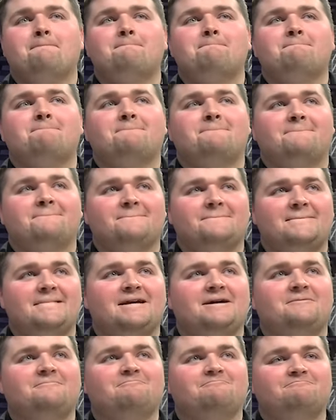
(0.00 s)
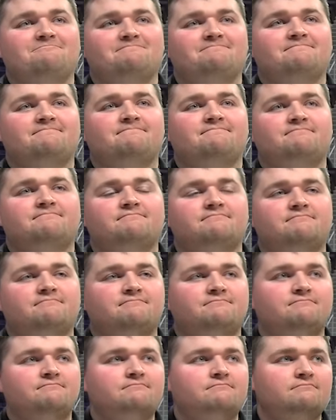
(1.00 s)

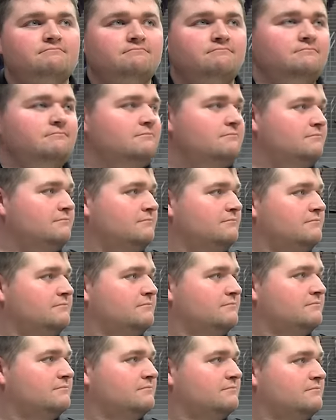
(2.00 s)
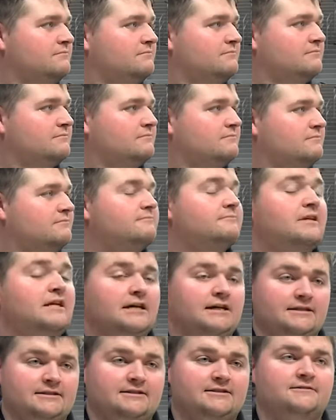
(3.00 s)

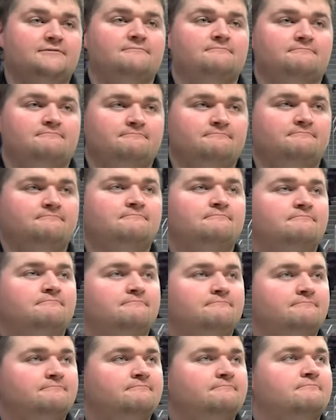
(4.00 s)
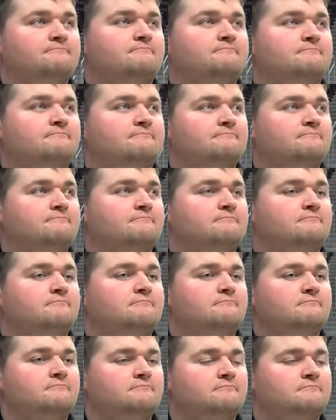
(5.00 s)

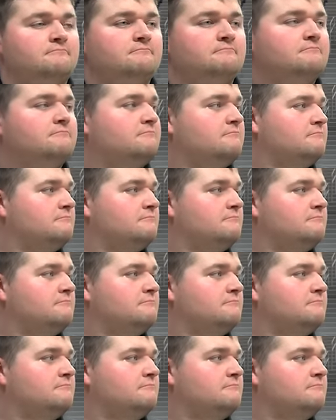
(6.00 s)
The person shown says nothing.